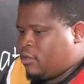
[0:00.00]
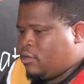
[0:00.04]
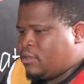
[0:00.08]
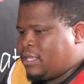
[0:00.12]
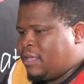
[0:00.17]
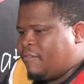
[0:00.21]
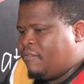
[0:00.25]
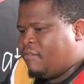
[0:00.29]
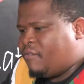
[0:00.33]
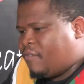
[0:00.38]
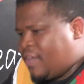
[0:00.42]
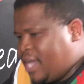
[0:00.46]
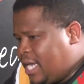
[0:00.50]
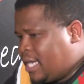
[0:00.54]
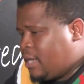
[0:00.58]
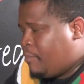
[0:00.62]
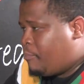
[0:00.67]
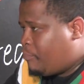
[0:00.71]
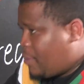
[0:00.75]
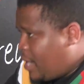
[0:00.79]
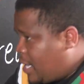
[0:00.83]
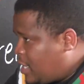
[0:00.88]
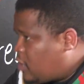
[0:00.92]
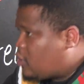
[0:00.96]
know, the very
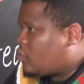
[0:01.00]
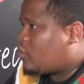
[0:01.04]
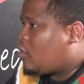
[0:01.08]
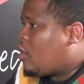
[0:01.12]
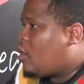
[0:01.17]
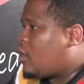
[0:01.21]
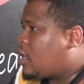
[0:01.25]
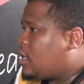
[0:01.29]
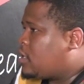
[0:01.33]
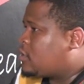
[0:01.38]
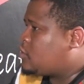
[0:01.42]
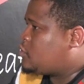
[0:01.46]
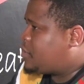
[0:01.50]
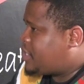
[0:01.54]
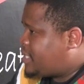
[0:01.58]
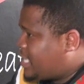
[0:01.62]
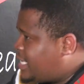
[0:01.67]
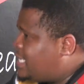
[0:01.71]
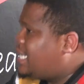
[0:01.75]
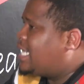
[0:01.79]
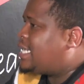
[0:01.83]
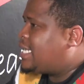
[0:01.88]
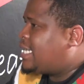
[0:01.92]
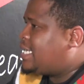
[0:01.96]
bedrock to
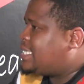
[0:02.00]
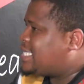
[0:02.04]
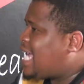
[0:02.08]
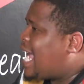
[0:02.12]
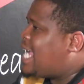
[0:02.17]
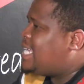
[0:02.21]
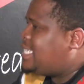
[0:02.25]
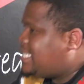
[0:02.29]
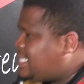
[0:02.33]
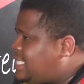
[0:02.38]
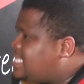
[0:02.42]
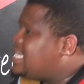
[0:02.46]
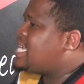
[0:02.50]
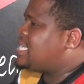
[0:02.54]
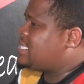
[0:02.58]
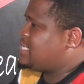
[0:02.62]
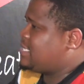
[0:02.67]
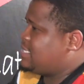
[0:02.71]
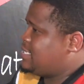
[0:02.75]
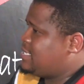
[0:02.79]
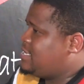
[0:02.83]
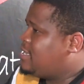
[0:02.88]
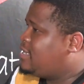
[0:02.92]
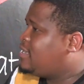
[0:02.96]
generate
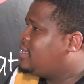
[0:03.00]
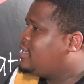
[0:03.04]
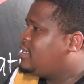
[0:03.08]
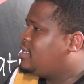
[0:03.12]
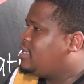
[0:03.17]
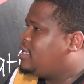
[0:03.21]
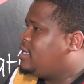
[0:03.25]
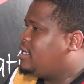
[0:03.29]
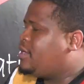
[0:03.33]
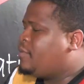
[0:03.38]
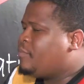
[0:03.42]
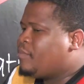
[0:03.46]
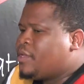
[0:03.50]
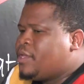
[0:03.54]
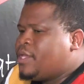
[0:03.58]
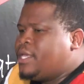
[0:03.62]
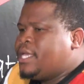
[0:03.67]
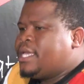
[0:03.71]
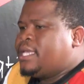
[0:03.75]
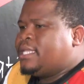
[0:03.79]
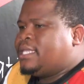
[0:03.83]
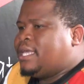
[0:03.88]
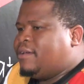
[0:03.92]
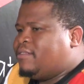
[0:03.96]
ideas,
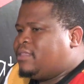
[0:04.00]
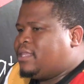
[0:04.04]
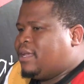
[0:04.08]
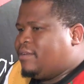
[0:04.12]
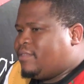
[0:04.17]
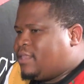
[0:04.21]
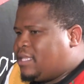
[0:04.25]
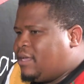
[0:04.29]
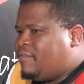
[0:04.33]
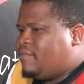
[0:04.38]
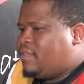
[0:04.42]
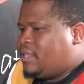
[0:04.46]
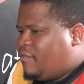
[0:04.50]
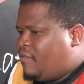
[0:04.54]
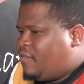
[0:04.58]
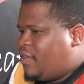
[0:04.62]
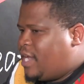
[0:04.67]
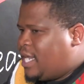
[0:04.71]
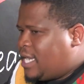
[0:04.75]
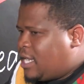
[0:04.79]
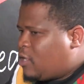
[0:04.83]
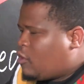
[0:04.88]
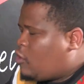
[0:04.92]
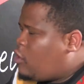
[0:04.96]
the
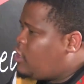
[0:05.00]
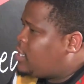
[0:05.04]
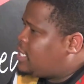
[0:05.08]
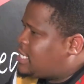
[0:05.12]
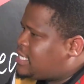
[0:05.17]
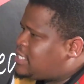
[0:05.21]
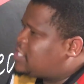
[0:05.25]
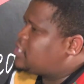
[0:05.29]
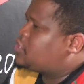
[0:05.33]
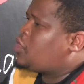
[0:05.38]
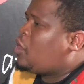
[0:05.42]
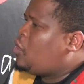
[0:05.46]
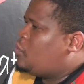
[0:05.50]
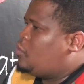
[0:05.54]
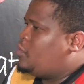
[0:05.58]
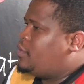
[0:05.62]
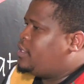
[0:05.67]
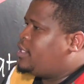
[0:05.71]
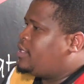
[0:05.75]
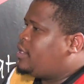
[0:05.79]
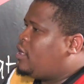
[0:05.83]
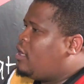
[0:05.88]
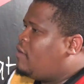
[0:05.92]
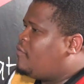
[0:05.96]
very
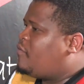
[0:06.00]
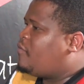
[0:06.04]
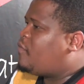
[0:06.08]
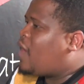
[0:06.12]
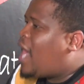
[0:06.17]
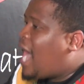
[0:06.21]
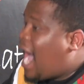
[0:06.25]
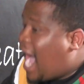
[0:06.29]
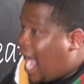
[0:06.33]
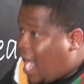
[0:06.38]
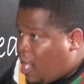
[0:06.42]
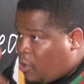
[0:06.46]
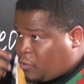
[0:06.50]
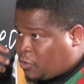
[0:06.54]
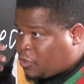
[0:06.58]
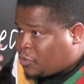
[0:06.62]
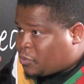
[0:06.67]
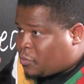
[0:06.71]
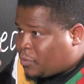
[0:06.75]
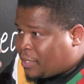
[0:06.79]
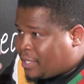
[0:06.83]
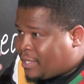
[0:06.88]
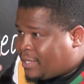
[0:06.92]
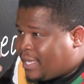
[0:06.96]
cornerstone of how
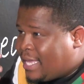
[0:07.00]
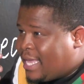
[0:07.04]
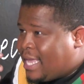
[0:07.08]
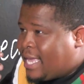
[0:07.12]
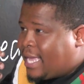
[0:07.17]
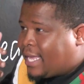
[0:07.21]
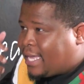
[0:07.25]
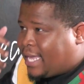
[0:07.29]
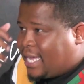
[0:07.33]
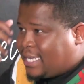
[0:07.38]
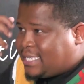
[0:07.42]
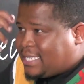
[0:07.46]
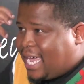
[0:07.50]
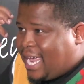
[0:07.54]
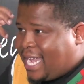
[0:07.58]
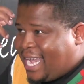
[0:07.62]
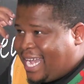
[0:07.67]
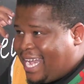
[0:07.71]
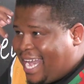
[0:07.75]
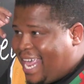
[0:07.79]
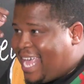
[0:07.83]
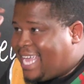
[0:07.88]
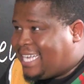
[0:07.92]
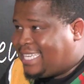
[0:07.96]
do we get a
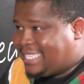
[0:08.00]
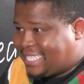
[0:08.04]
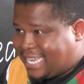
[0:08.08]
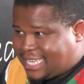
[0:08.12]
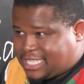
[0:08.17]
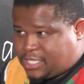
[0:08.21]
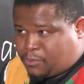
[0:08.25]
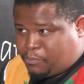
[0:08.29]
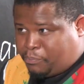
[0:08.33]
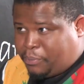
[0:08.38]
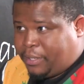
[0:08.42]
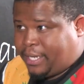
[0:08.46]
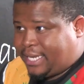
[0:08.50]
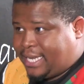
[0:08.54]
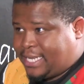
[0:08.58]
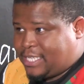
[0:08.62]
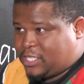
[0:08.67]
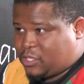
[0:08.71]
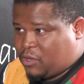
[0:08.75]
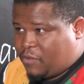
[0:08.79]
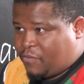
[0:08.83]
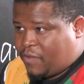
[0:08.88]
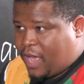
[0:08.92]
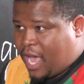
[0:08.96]
learned
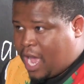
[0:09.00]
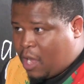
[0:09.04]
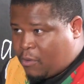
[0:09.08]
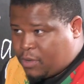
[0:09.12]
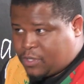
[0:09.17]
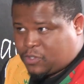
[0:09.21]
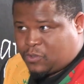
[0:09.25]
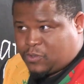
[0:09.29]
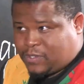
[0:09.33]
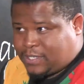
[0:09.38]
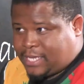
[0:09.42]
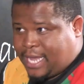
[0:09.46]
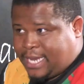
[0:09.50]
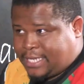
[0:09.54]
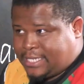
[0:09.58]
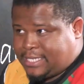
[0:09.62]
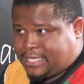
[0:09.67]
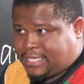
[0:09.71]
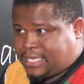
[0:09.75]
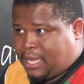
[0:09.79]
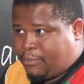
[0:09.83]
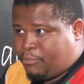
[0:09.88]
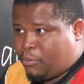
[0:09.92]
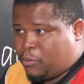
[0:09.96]
experience of how a society
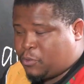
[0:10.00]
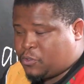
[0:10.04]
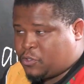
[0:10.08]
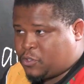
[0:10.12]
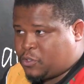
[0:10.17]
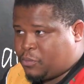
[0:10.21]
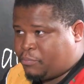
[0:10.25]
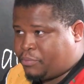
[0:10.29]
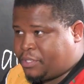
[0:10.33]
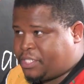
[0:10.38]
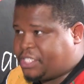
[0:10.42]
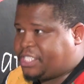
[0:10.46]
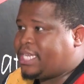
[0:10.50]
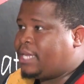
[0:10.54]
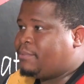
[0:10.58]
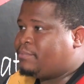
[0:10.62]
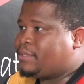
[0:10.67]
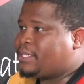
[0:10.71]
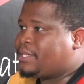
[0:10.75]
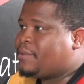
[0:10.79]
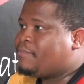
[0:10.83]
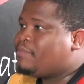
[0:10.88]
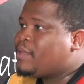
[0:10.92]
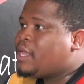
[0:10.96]
is supposed to be
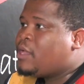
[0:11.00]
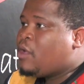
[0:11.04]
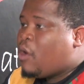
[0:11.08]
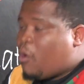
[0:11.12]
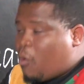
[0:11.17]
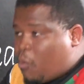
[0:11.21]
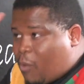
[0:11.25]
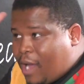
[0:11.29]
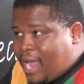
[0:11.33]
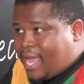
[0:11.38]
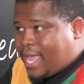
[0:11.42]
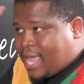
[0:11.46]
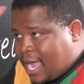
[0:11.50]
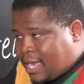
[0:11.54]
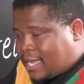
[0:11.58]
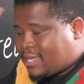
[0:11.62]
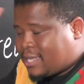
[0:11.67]
shaped, where